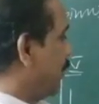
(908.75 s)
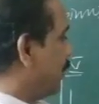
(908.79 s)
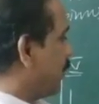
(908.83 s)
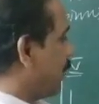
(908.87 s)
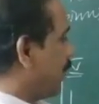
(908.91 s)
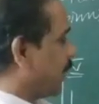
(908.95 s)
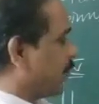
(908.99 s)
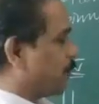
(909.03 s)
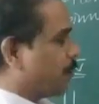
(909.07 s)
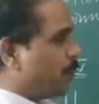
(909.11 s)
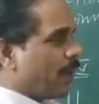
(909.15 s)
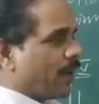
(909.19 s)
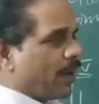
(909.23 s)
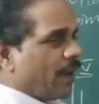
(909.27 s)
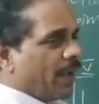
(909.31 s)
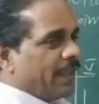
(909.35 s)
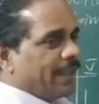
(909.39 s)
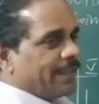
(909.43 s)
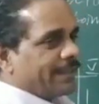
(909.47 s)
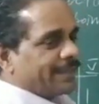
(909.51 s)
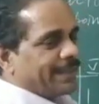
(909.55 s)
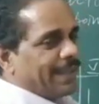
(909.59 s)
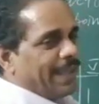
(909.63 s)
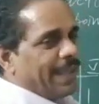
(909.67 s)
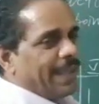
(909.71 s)
Prospero
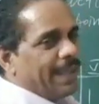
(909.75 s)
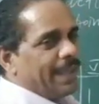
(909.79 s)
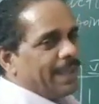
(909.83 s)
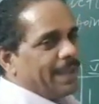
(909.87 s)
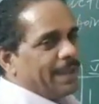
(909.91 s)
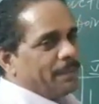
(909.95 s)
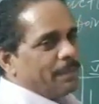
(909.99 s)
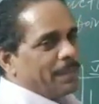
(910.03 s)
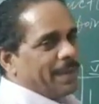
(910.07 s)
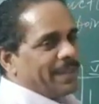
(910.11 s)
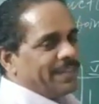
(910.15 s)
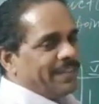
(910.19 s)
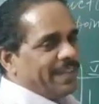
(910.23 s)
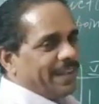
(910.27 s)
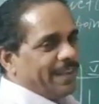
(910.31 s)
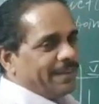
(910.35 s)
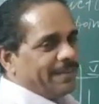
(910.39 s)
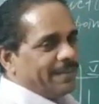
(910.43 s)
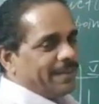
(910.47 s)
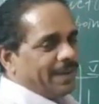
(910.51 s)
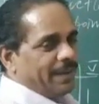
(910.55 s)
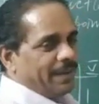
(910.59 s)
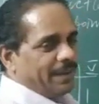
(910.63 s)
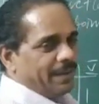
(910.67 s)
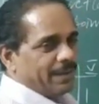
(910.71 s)
is a
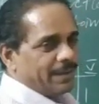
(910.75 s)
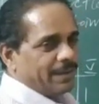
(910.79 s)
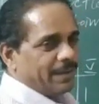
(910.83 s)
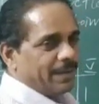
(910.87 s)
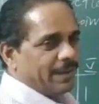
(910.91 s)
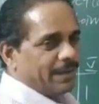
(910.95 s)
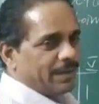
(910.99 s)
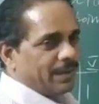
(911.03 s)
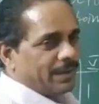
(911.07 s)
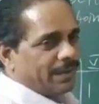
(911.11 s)
magician.